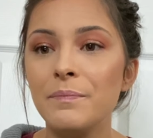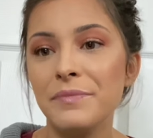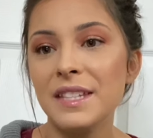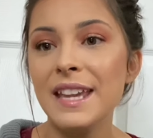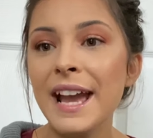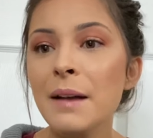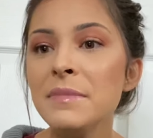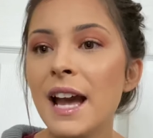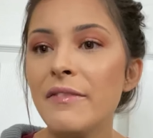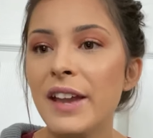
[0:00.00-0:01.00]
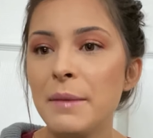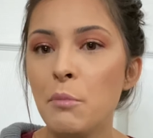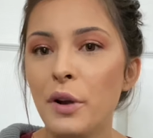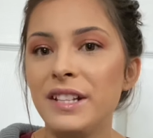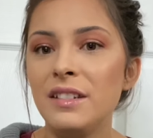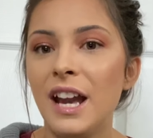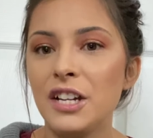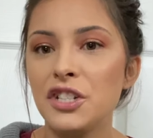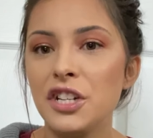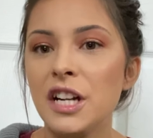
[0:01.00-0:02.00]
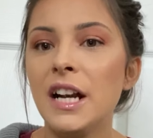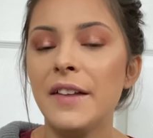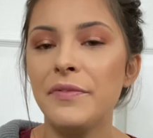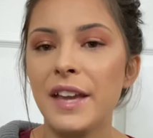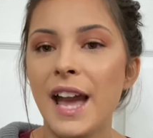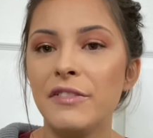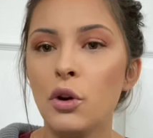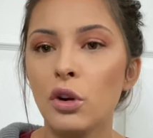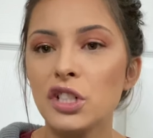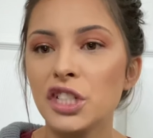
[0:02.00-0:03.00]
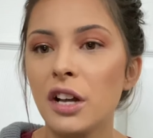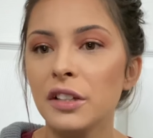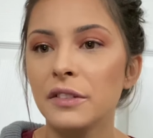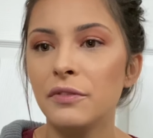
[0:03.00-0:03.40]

Yams have a moist texture and they have an orange colored